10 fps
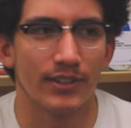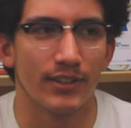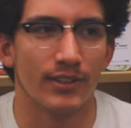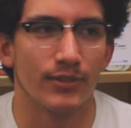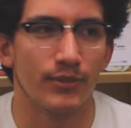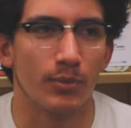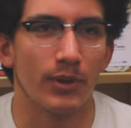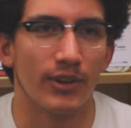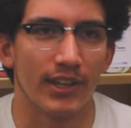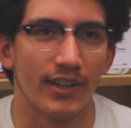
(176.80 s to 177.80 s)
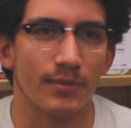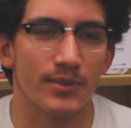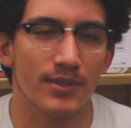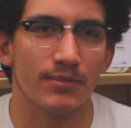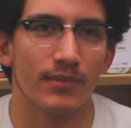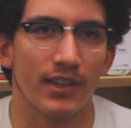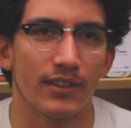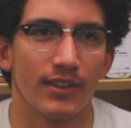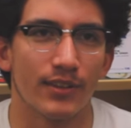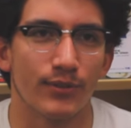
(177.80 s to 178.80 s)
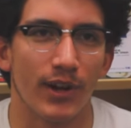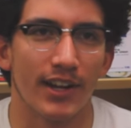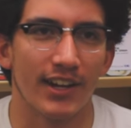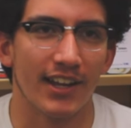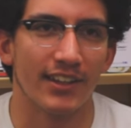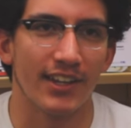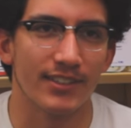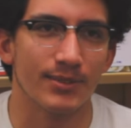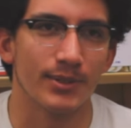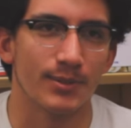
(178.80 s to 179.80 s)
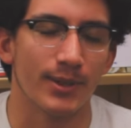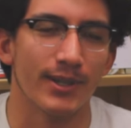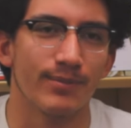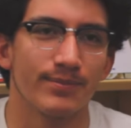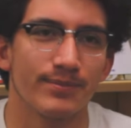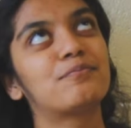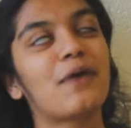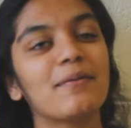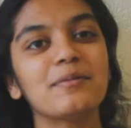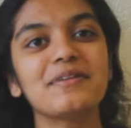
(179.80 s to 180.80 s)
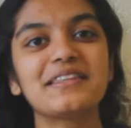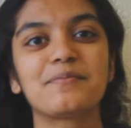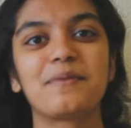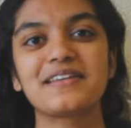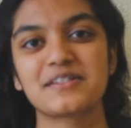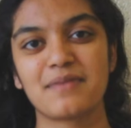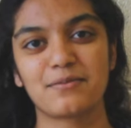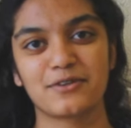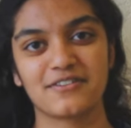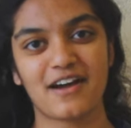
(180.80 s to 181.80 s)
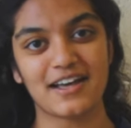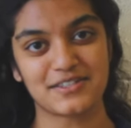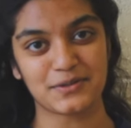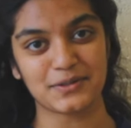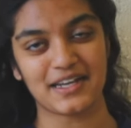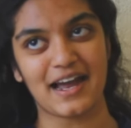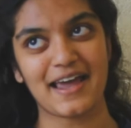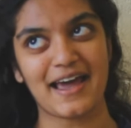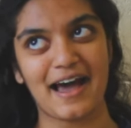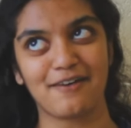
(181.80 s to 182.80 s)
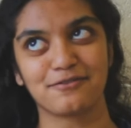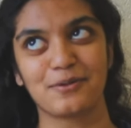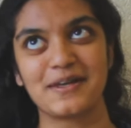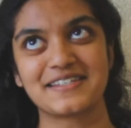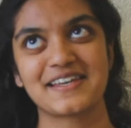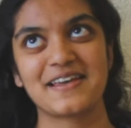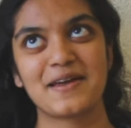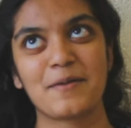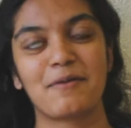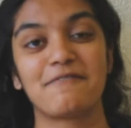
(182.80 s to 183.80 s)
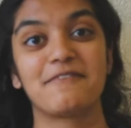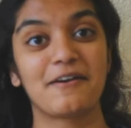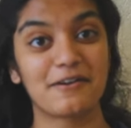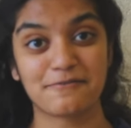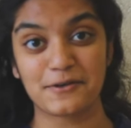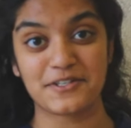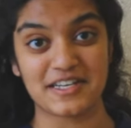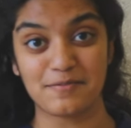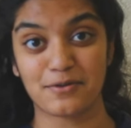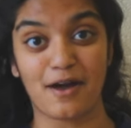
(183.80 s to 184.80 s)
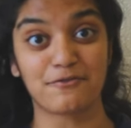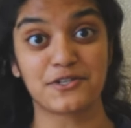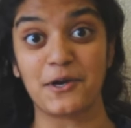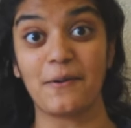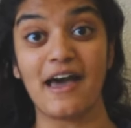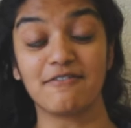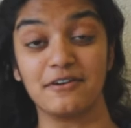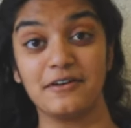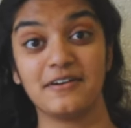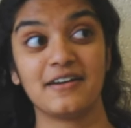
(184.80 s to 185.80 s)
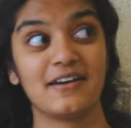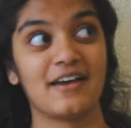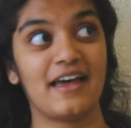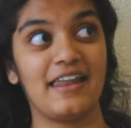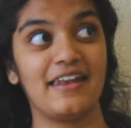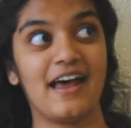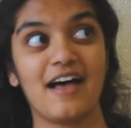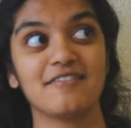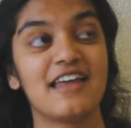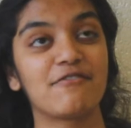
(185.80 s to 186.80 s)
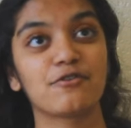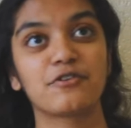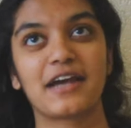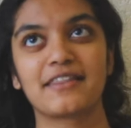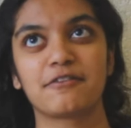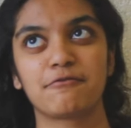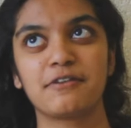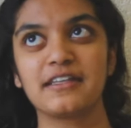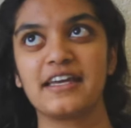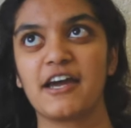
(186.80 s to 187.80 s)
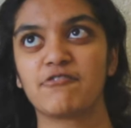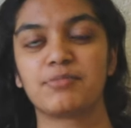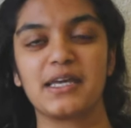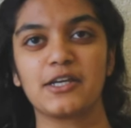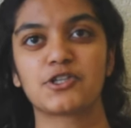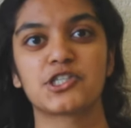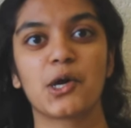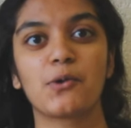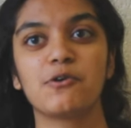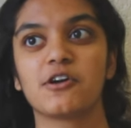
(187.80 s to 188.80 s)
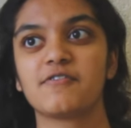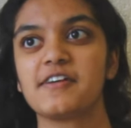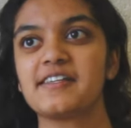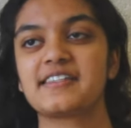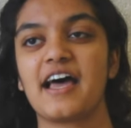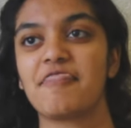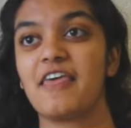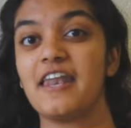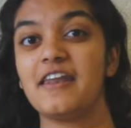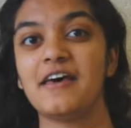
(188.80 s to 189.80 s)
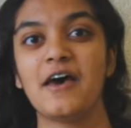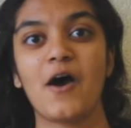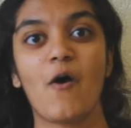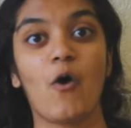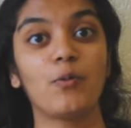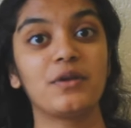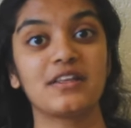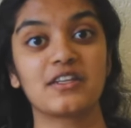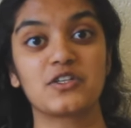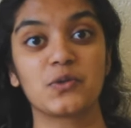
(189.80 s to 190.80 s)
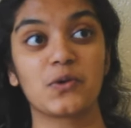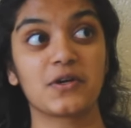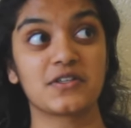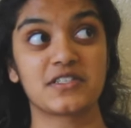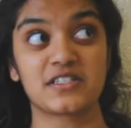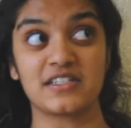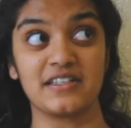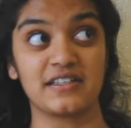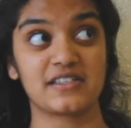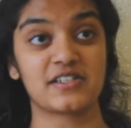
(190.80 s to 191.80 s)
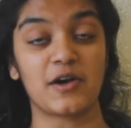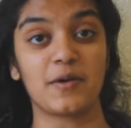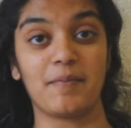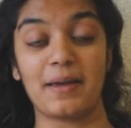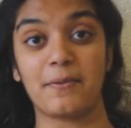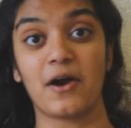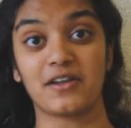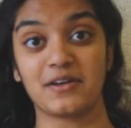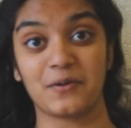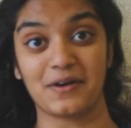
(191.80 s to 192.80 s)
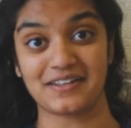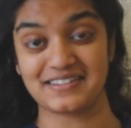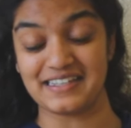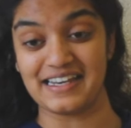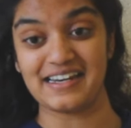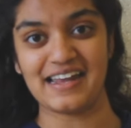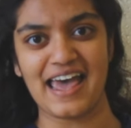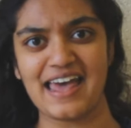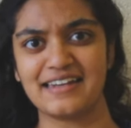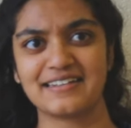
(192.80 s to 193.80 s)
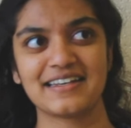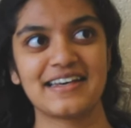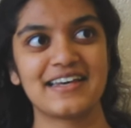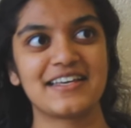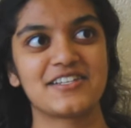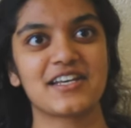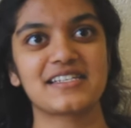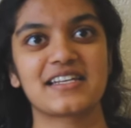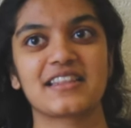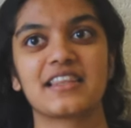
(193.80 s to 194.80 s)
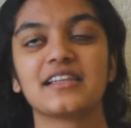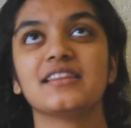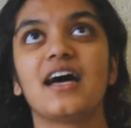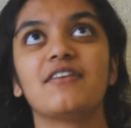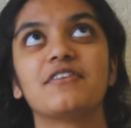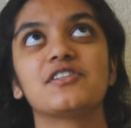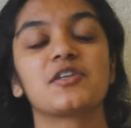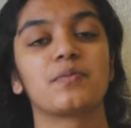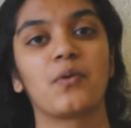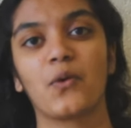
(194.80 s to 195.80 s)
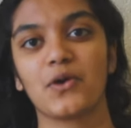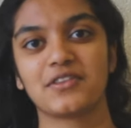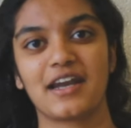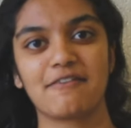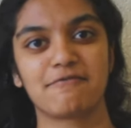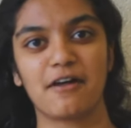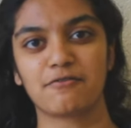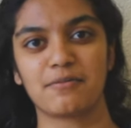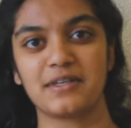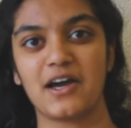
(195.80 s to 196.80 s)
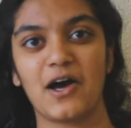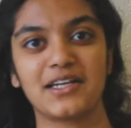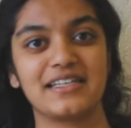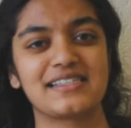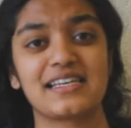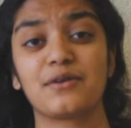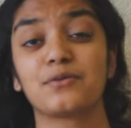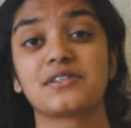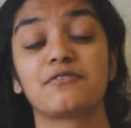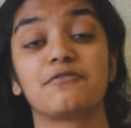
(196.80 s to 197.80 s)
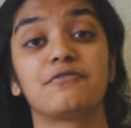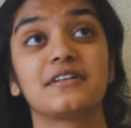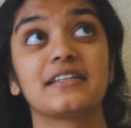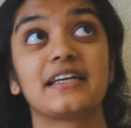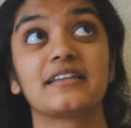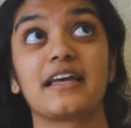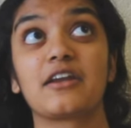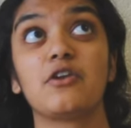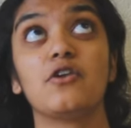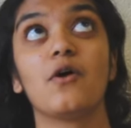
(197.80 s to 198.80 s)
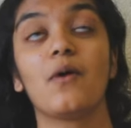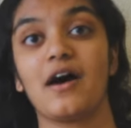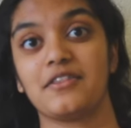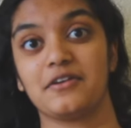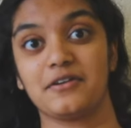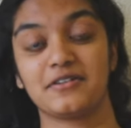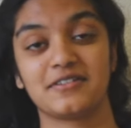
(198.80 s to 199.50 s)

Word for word: the football games and the Friday night lights we spend. Probably the best memory of high school that I have was my very first improv show ever. I'll never forget the feeling of being so nervous and then opening the doors to start my party quirk scene and just the love and support that I felt from the audience. It was a feeling like no other.